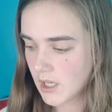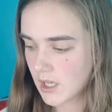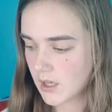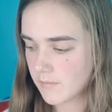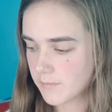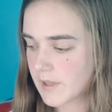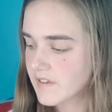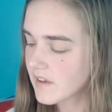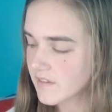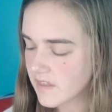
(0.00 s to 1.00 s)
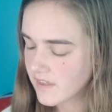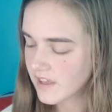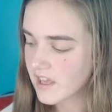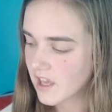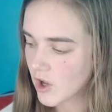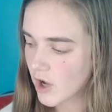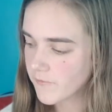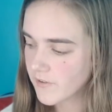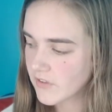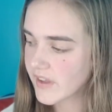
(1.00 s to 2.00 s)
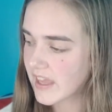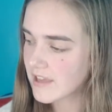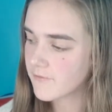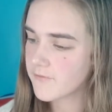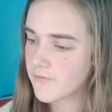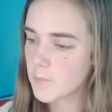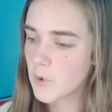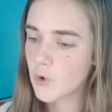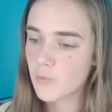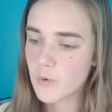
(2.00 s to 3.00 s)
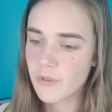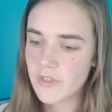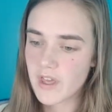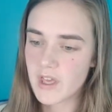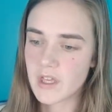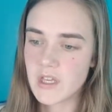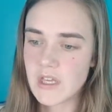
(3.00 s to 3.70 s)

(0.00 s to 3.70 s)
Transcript: Because here's the thing here. I feel like if Muguruza